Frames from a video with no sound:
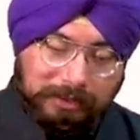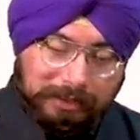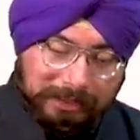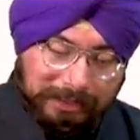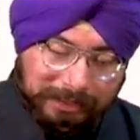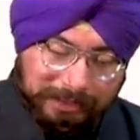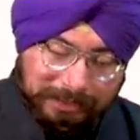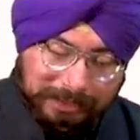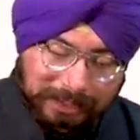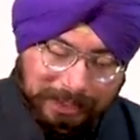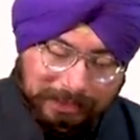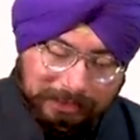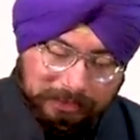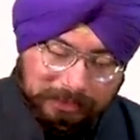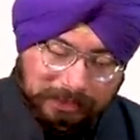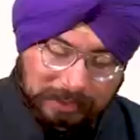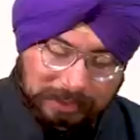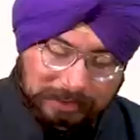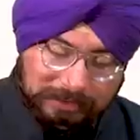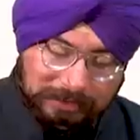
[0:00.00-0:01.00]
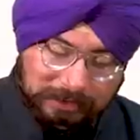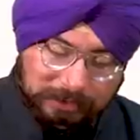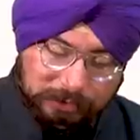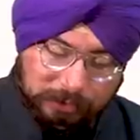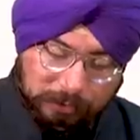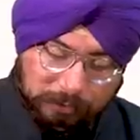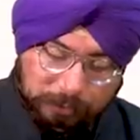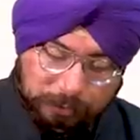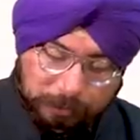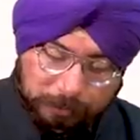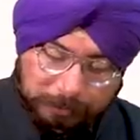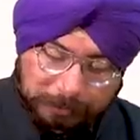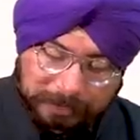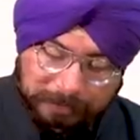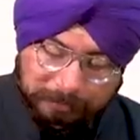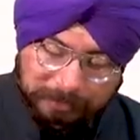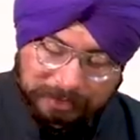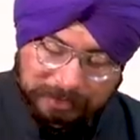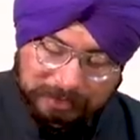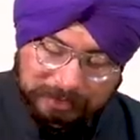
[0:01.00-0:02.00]
Internationalization of rupee
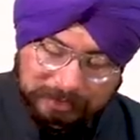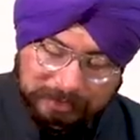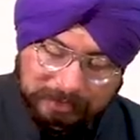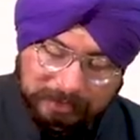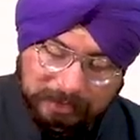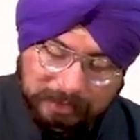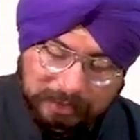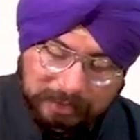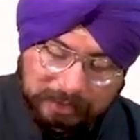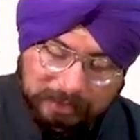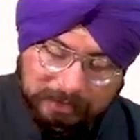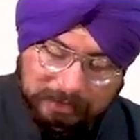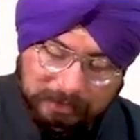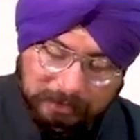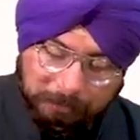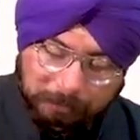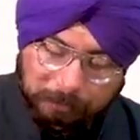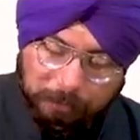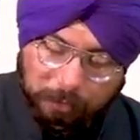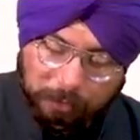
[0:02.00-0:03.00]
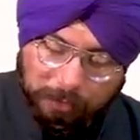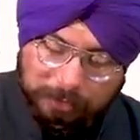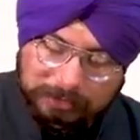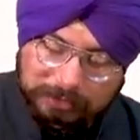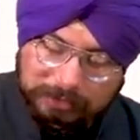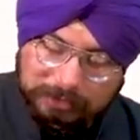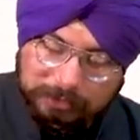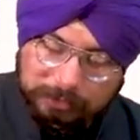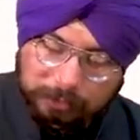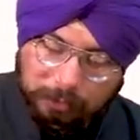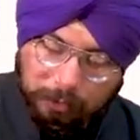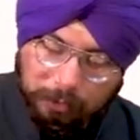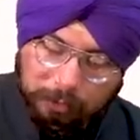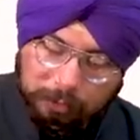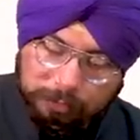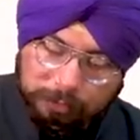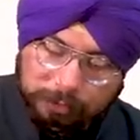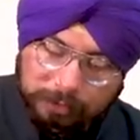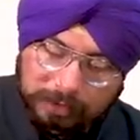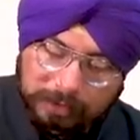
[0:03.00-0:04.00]
means the process
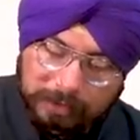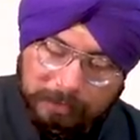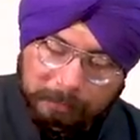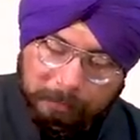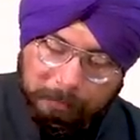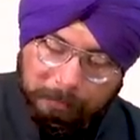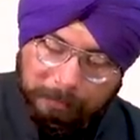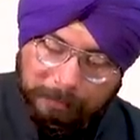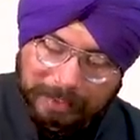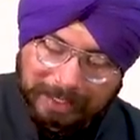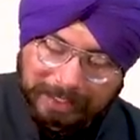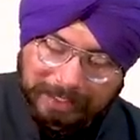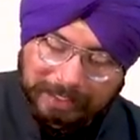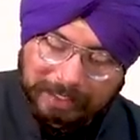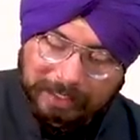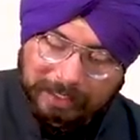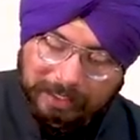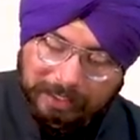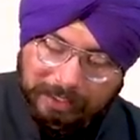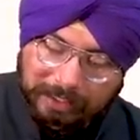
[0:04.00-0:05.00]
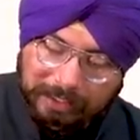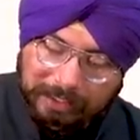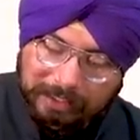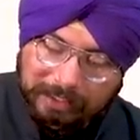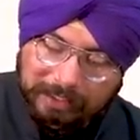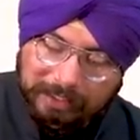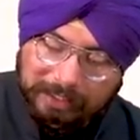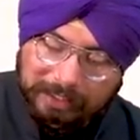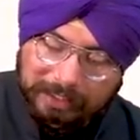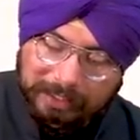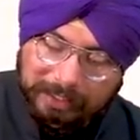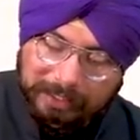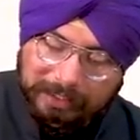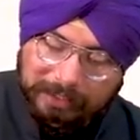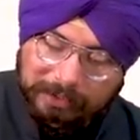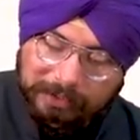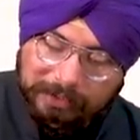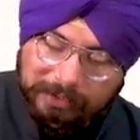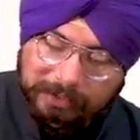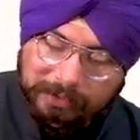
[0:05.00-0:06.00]
of making
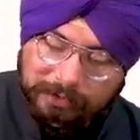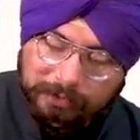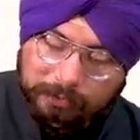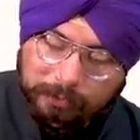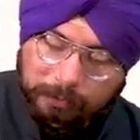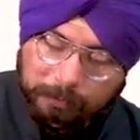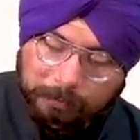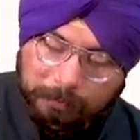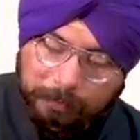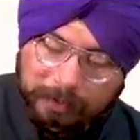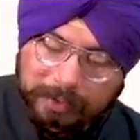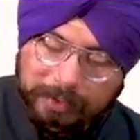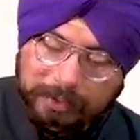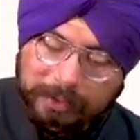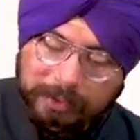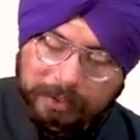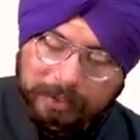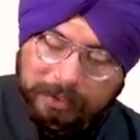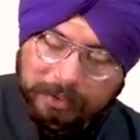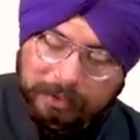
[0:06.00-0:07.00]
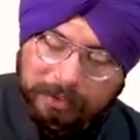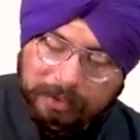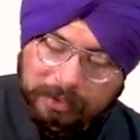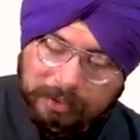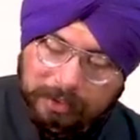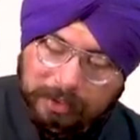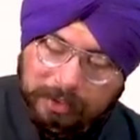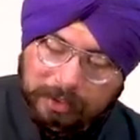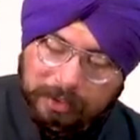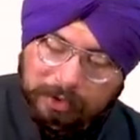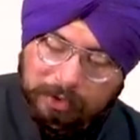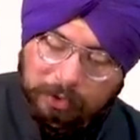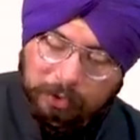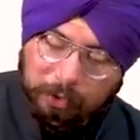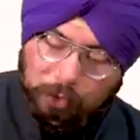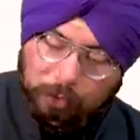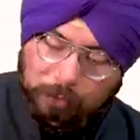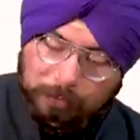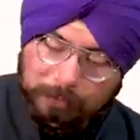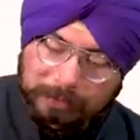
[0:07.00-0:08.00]
Indian rupee a
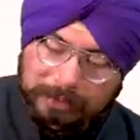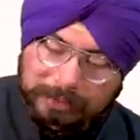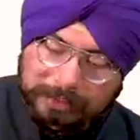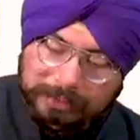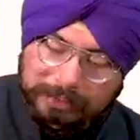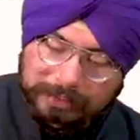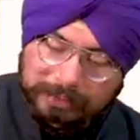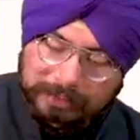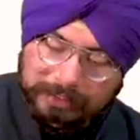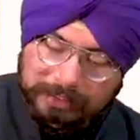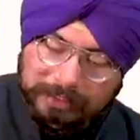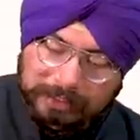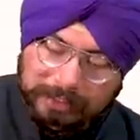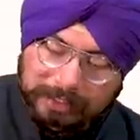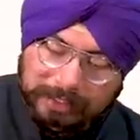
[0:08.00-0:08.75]
globally